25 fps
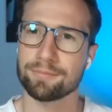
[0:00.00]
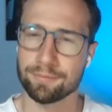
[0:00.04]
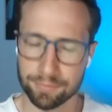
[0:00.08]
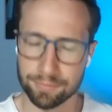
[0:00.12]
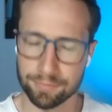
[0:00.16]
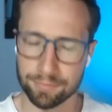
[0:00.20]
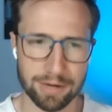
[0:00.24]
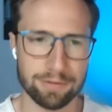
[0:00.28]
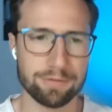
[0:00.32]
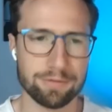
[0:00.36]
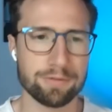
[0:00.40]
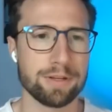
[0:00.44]

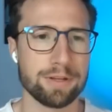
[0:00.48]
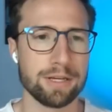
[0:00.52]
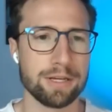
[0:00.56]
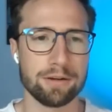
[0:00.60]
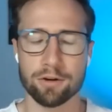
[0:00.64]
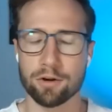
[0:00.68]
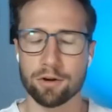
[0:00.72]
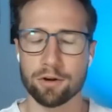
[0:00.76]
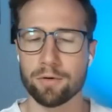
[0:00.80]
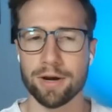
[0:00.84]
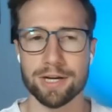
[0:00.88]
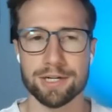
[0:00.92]
Definitely.
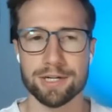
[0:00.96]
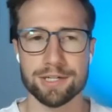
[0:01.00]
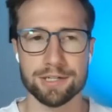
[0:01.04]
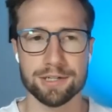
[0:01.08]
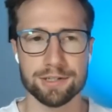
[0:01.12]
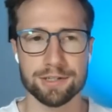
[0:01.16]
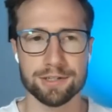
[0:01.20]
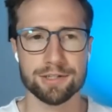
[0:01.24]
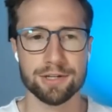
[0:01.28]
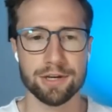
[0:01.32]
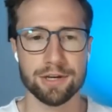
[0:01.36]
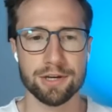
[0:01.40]
Good question.
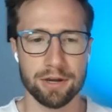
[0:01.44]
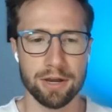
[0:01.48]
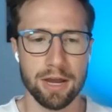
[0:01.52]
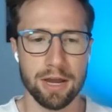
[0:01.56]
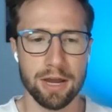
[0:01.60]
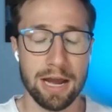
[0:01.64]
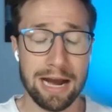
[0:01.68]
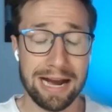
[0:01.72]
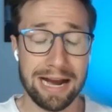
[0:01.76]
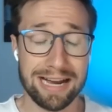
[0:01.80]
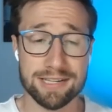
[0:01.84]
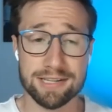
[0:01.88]
So
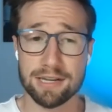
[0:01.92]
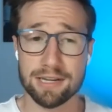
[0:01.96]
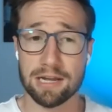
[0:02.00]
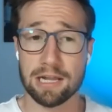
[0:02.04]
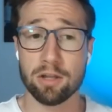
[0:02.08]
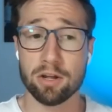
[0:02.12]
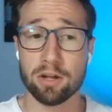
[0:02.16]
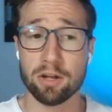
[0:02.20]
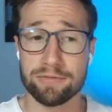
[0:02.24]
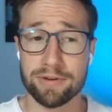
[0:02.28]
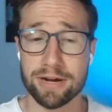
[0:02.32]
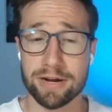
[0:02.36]
I, a
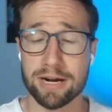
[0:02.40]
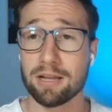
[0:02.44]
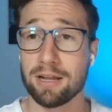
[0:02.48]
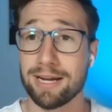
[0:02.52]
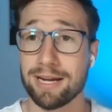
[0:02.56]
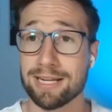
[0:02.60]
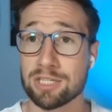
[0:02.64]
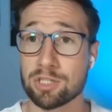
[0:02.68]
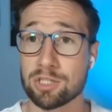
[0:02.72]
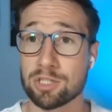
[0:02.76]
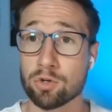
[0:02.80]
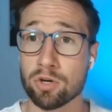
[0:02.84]
lot of our
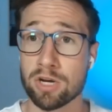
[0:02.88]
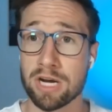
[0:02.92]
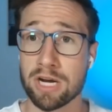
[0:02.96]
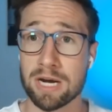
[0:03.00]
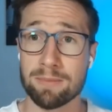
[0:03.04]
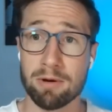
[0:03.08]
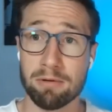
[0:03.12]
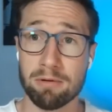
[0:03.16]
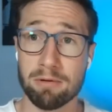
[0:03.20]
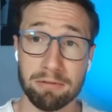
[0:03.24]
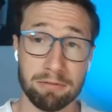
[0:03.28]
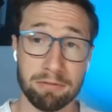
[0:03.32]
clients do come
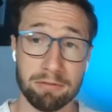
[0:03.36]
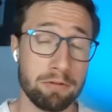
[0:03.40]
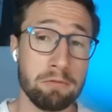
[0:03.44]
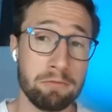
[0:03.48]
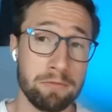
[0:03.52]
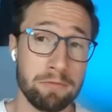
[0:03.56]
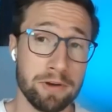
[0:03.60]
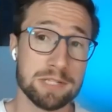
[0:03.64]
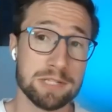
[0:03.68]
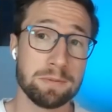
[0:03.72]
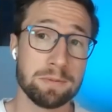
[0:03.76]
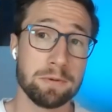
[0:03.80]
over from
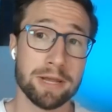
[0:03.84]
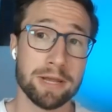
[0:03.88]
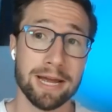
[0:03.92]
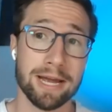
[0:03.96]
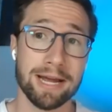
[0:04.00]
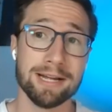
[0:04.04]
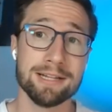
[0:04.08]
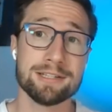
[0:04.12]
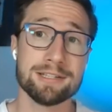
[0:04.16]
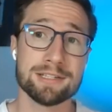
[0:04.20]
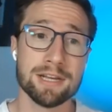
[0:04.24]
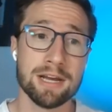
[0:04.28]
Facebook
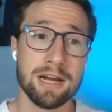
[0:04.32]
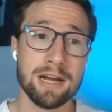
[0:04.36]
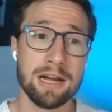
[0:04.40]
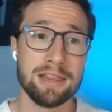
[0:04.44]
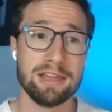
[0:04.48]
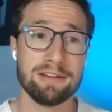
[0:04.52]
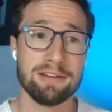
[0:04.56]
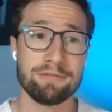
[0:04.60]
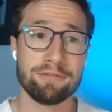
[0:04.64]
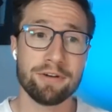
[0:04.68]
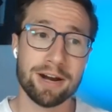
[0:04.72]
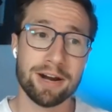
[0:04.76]
ads.
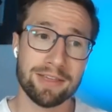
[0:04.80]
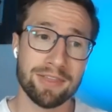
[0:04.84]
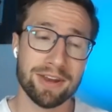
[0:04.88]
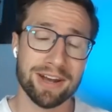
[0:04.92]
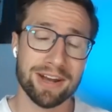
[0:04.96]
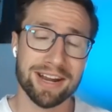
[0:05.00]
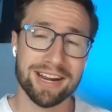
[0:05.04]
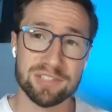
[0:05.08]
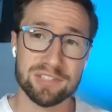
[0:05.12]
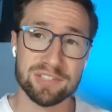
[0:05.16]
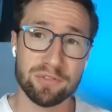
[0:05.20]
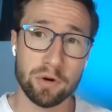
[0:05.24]
They're finding that it
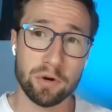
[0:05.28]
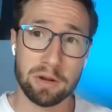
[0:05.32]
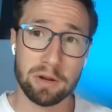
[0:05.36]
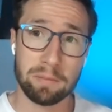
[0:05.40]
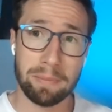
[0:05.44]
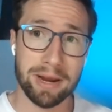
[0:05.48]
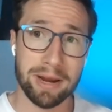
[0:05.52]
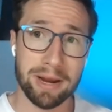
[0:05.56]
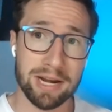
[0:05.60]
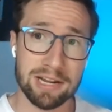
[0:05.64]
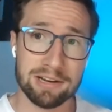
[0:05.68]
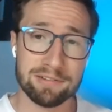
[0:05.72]
gets very
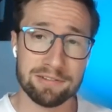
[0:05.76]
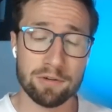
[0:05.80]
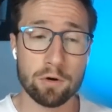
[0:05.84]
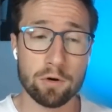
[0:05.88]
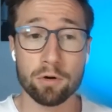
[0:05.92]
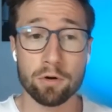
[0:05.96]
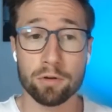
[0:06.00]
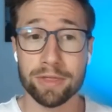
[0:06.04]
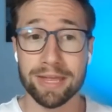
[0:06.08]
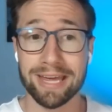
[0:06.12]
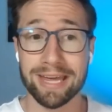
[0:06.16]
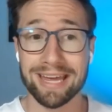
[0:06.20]
competitive
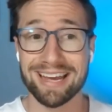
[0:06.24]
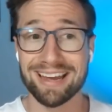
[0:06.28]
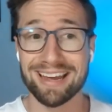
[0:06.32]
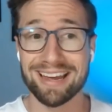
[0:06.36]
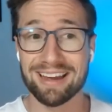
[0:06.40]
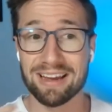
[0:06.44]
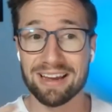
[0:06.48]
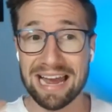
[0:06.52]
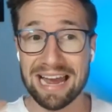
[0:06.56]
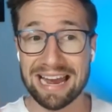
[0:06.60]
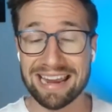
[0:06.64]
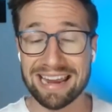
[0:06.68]
or their
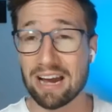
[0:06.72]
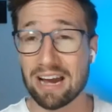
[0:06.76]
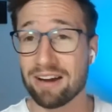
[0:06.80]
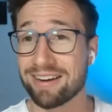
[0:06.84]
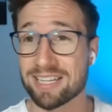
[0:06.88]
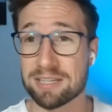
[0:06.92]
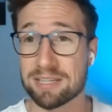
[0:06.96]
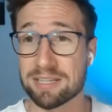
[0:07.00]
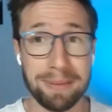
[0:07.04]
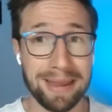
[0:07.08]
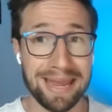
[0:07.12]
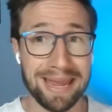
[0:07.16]
account
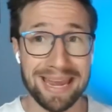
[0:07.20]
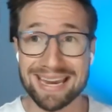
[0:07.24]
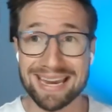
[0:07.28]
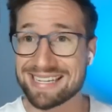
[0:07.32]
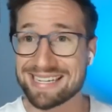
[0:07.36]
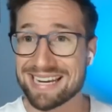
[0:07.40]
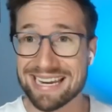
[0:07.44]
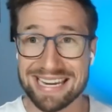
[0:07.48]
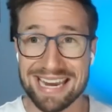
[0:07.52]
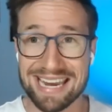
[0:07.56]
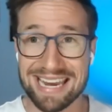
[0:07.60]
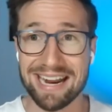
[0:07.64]
gets banned
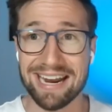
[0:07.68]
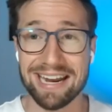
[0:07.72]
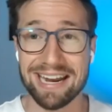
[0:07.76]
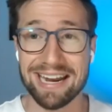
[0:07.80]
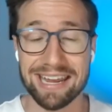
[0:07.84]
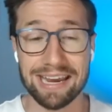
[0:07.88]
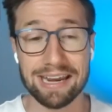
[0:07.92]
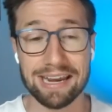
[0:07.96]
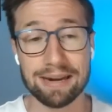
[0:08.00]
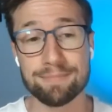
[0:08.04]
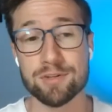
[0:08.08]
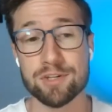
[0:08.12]
again and
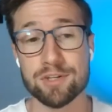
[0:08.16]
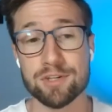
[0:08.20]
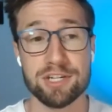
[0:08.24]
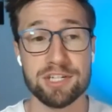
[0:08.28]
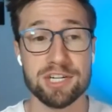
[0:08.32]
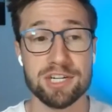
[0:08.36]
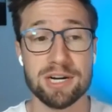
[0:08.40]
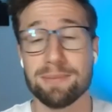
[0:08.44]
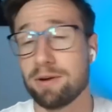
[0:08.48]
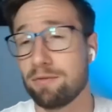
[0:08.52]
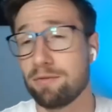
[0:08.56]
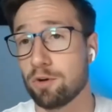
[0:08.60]
again. So they
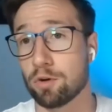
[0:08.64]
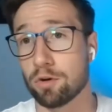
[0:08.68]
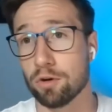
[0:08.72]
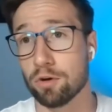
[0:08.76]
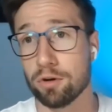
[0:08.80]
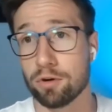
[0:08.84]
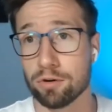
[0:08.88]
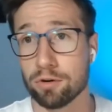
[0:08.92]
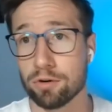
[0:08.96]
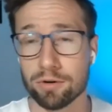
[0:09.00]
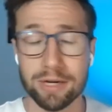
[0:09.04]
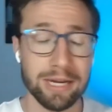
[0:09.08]
jump over to
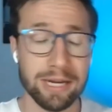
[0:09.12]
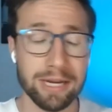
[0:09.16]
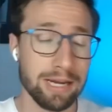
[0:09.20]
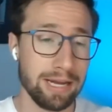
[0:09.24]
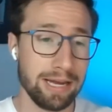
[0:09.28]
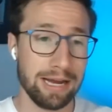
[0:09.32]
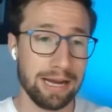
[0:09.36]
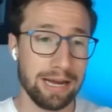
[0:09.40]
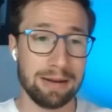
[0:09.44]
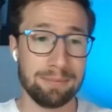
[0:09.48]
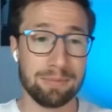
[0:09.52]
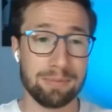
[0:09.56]
Google
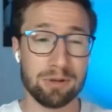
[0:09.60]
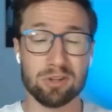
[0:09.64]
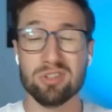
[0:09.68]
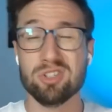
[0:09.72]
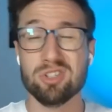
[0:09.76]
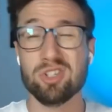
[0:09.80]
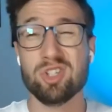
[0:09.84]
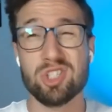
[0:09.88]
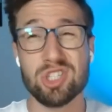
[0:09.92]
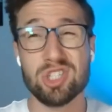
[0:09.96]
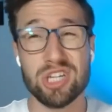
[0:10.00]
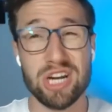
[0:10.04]
uh, because
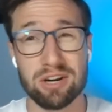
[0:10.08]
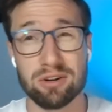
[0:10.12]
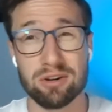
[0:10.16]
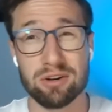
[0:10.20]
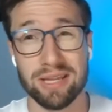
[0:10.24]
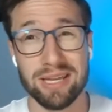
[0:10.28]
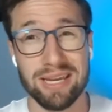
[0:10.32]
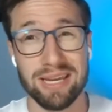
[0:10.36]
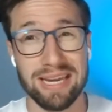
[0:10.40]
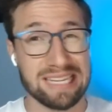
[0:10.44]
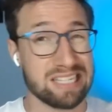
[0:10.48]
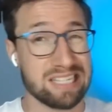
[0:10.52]

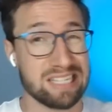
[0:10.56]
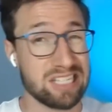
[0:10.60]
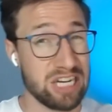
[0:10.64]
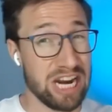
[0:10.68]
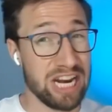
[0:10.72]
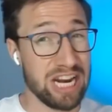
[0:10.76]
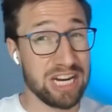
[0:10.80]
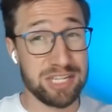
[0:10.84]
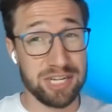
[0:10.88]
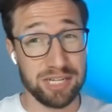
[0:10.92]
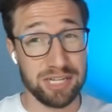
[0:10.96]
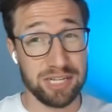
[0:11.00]
generally it's
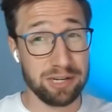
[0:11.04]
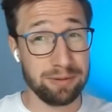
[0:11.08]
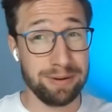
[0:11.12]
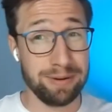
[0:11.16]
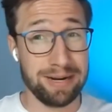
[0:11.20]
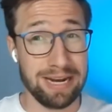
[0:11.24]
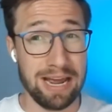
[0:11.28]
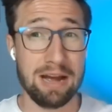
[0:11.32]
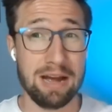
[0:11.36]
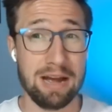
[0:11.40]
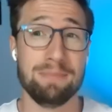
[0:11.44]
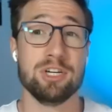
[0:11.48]
changing a little bit
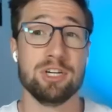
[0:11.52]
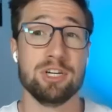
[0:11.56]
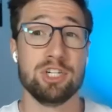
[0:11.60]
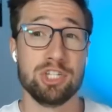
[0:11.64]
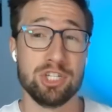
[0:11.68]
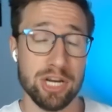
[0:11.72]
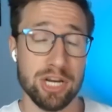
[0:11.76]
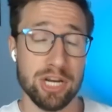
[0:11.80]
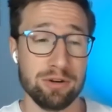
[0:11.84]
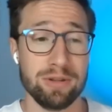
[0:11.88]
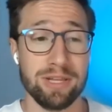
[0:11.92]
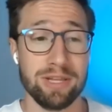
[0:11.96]
now, but
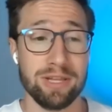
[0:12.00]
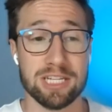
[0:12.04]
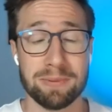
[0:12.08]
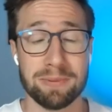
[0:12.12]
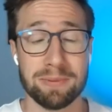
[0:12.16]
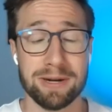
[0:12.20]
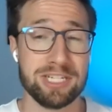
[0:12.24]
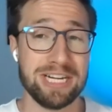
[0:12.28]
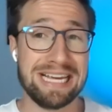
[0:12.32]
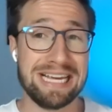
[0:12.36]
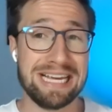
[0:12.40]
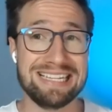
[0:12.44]
generally it's
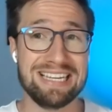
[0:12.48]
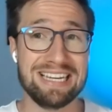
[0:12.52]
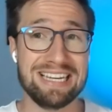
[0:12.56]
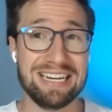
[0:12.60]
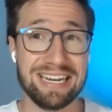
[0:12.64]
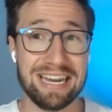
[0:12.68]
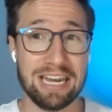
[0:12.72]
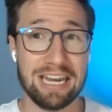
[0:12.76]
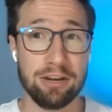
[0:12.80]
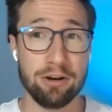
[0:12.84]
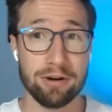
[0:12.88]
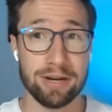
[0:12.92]
much easier to
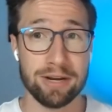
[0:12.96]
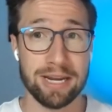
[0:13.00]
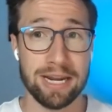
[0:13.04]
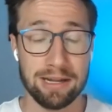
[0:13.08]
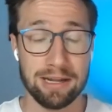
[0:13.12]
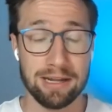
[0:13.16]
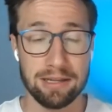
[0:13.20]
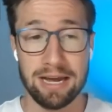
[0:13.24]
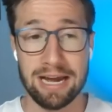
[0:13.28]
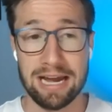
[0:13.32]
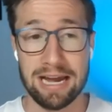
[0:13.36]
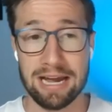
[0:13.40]
get your
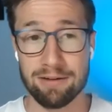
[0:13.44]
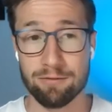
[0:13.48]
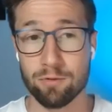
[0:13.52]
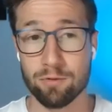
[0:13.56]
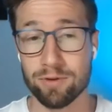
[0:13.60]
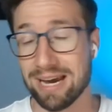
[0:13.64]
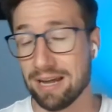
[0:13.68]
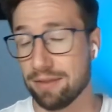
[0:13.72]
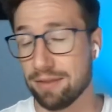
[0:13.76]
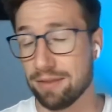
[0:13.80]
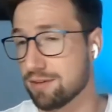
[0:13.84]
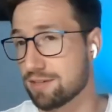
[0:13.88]
account live
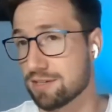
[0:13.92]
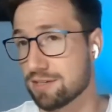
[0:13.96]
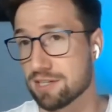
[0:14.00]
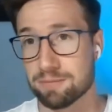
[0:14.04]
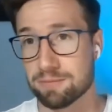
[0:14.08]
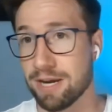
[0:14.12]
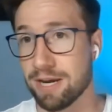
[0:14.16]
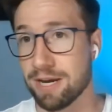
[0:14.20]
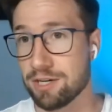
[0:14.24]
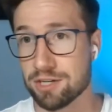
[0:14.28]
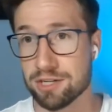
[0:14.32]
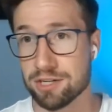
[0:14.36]
without the
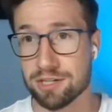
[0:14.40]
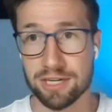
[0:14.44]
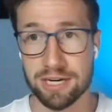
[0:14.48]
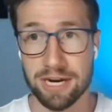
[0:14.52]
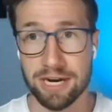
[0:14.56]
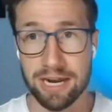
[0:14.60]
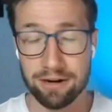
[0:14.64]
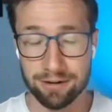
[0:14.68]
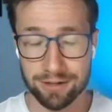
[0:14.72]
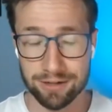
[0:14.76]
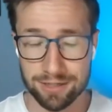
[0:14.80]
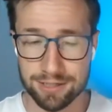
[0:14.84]
suspensions and
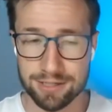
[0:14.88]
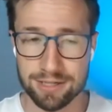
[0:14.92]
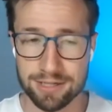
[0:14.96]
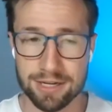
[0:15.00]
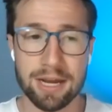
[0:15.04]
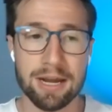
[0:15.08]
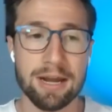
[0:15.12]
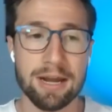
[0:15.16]
errors.